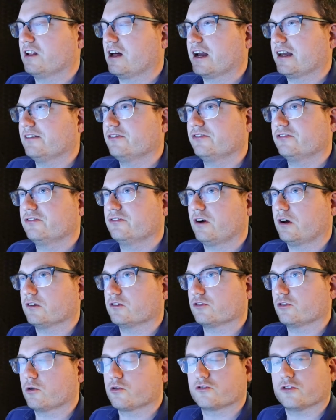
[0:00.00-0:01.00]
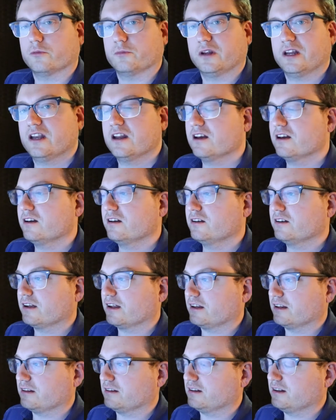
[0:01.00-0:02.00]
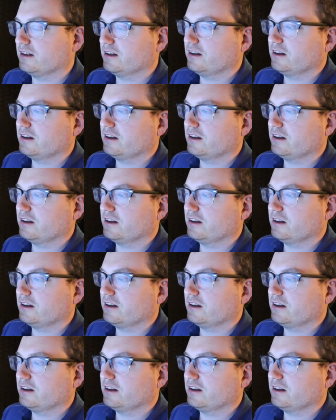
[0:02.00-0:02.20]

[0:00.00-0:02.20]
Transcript: life on social media, and